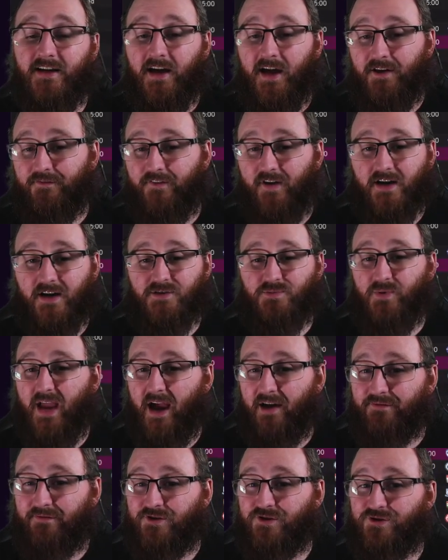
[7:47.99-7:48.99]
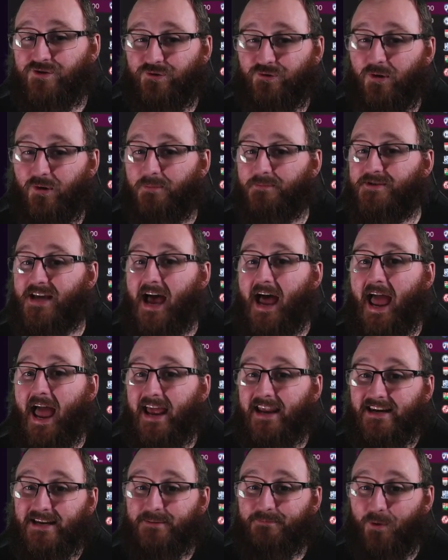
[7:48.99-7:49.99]
In fact, we haven't dropped
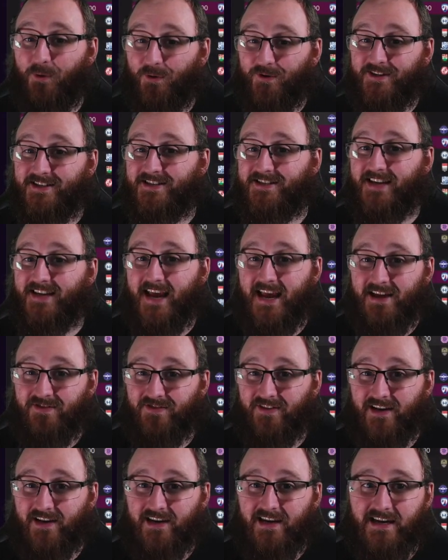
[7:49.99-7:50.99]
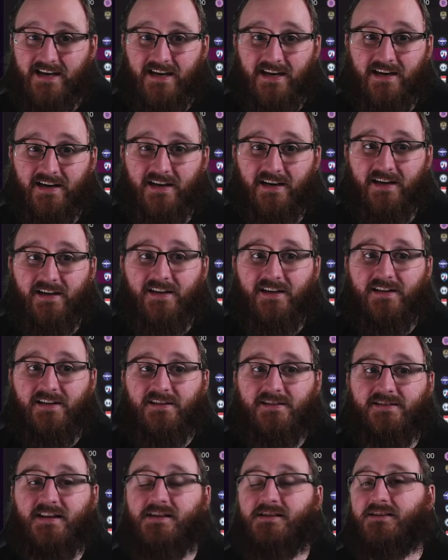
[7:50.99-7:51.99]
any points in the league
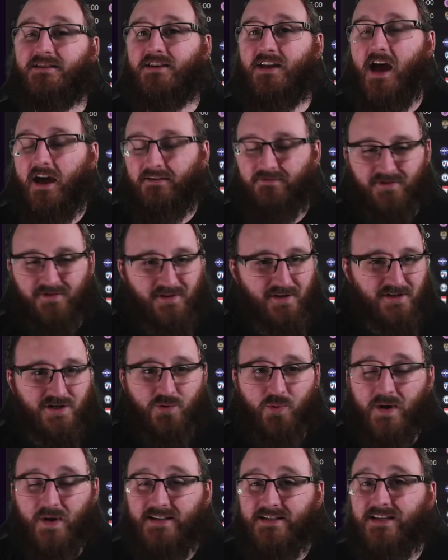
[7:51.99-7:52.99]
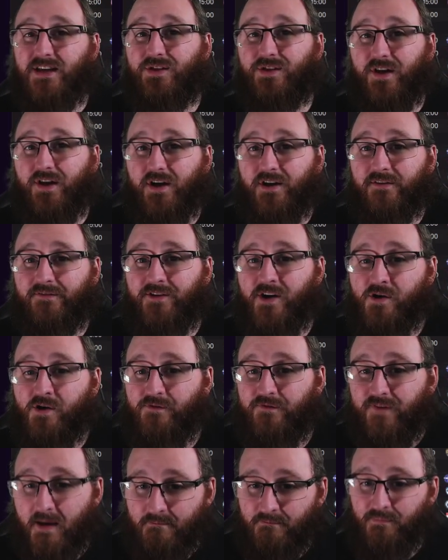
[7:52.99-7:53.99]
since the 23rd of
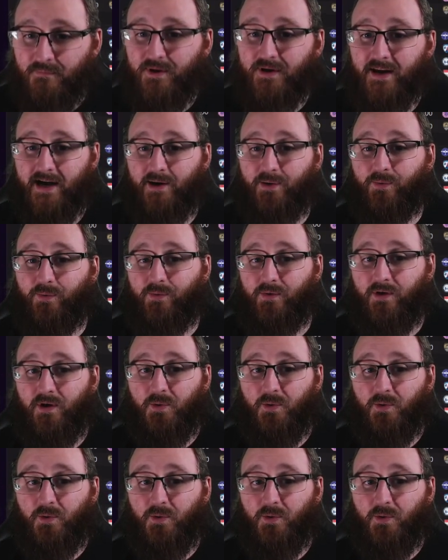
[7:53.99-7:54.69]
November now.